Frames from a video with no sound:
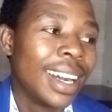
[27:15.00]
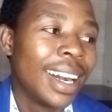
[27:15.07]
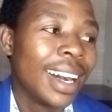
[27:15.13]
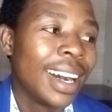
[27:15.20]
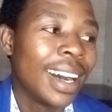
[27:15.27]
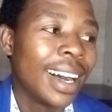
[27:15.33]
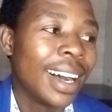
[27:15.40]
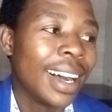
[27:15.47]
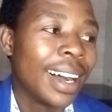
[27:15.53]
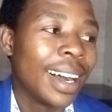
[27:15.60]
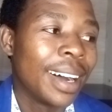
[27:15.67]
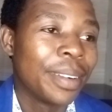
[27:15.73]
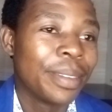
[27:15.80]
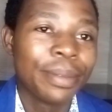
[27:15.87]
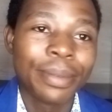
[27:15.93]

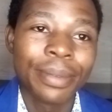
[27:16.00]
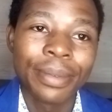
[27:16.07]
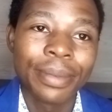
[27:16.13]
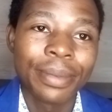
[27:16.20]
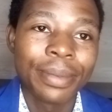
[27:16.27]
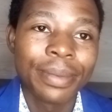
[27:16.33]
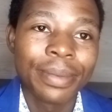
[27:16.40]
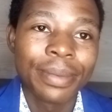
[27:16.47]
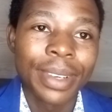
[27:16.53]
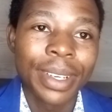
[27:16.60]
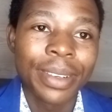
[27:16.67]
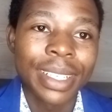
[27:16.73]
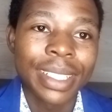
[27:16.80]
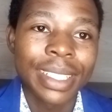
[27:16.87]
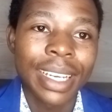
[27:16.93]
um, it
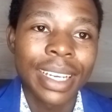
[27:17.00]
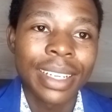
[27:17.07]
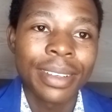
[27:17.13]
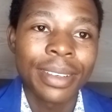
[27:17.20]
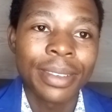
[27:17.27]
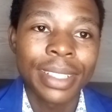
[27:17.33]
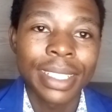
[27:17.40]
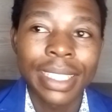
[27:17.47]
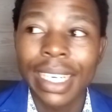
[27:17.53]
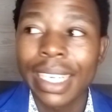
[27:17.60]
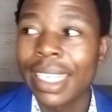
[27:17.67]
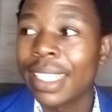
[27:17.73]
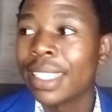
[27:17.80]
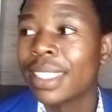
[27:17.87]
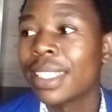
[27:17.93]
was kind of a
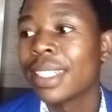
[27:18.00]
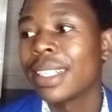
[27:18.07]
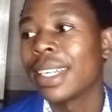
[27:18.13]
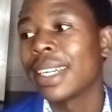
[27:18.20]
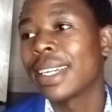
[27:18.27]
challenge like